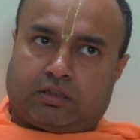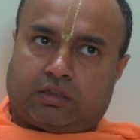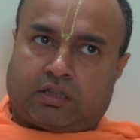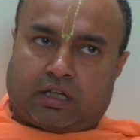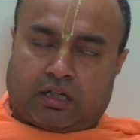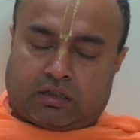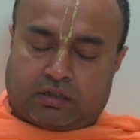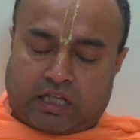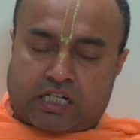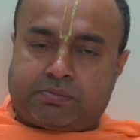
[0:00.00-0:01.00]

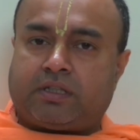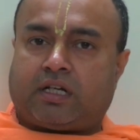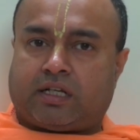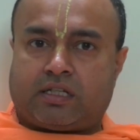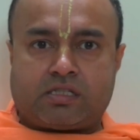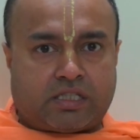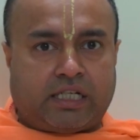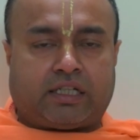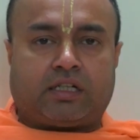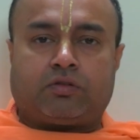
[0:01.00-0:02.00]
Lakshmi Narayan
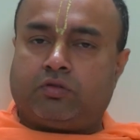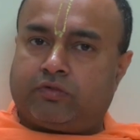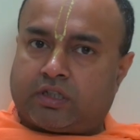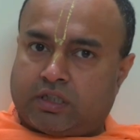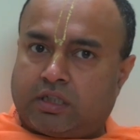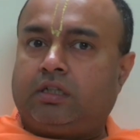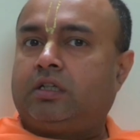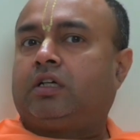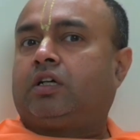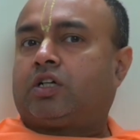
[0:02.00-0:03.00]
seated over a
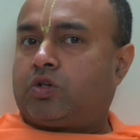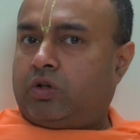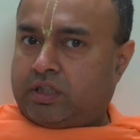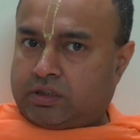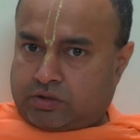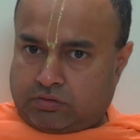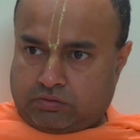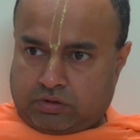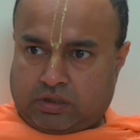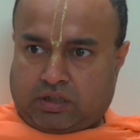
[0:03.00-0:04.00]
golden
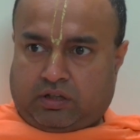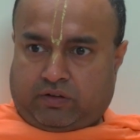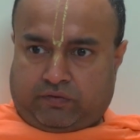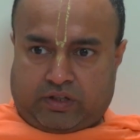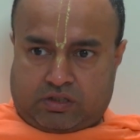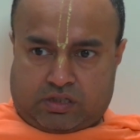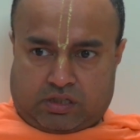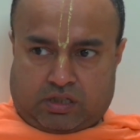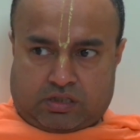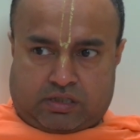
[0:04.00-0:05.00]
throne, which
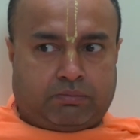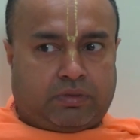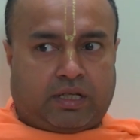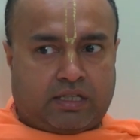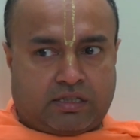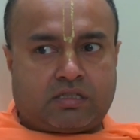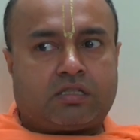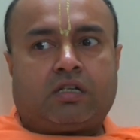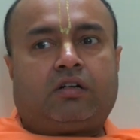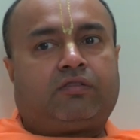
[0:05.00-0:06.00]
symbolizes
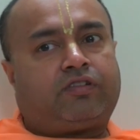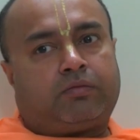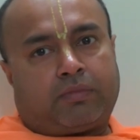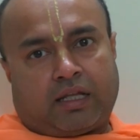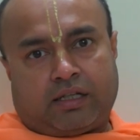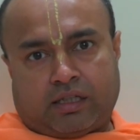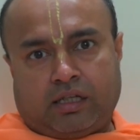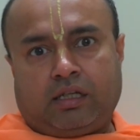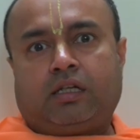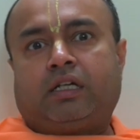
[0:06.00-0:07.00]

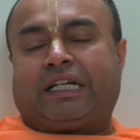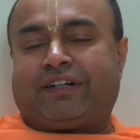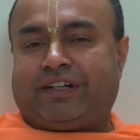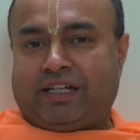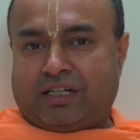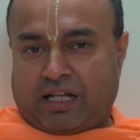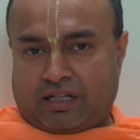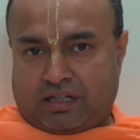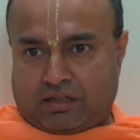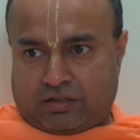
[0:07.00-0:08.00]
formality,
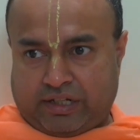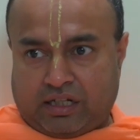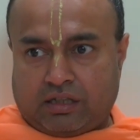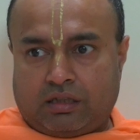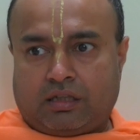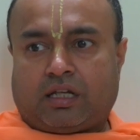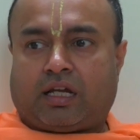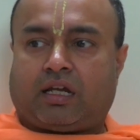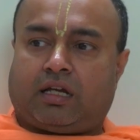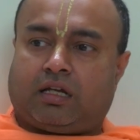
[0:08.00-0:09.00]
regal
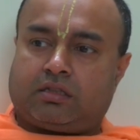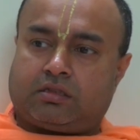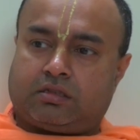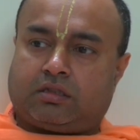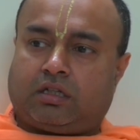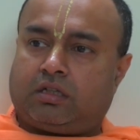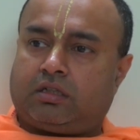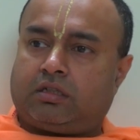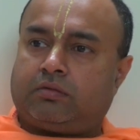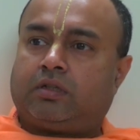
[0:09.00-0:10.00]
and
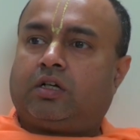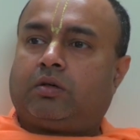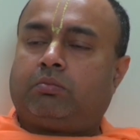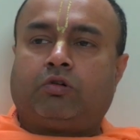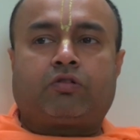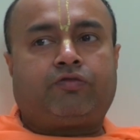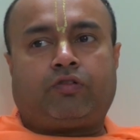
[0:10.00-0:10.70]
a more